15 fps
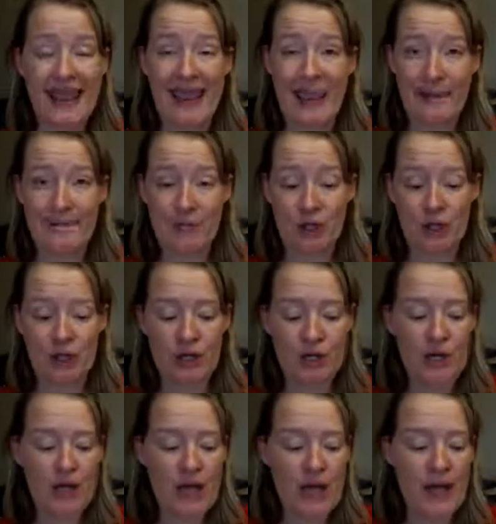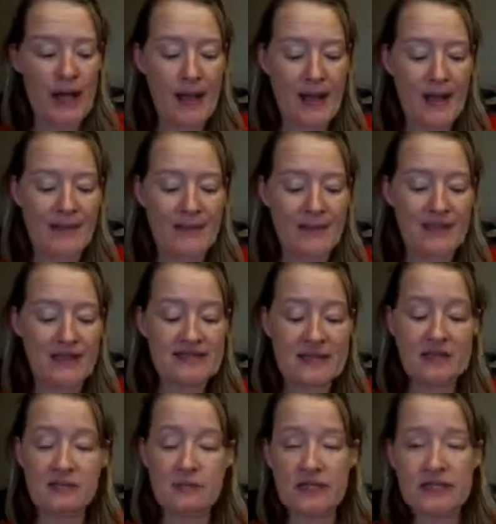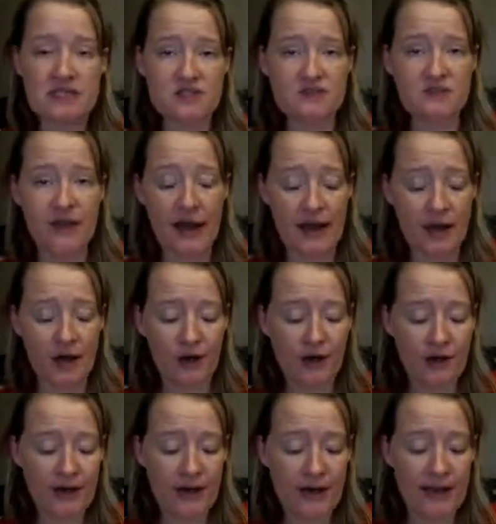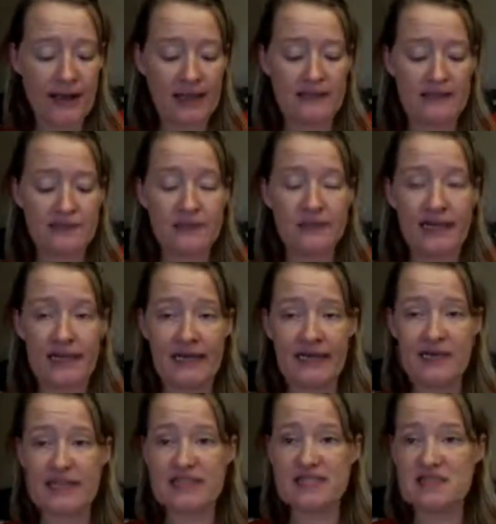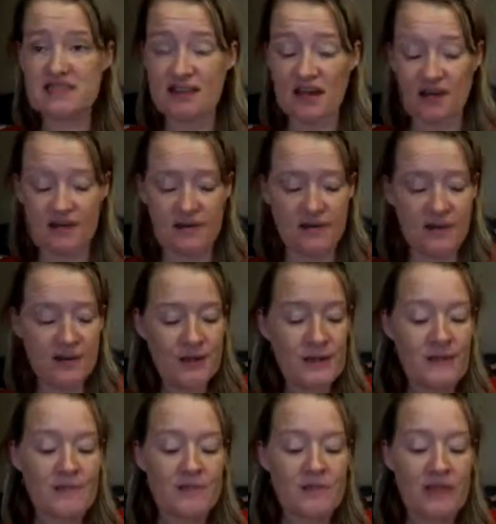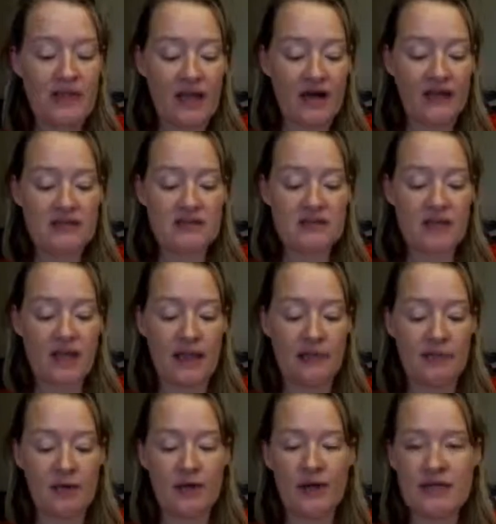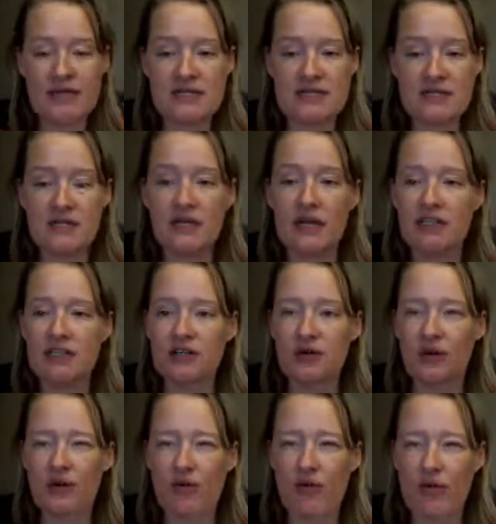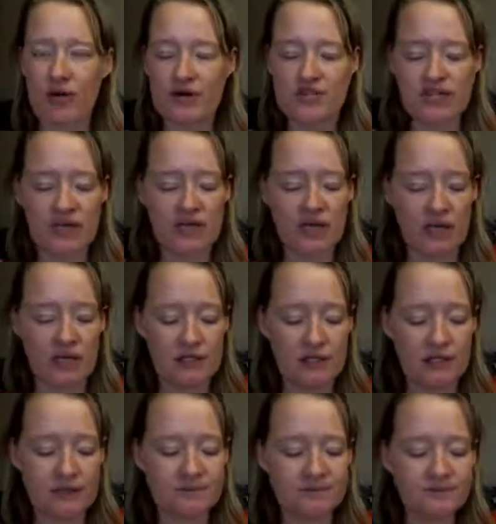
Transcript: amber. Its element is fire, and the planet is sun. Now, amber is yellow or orange in color,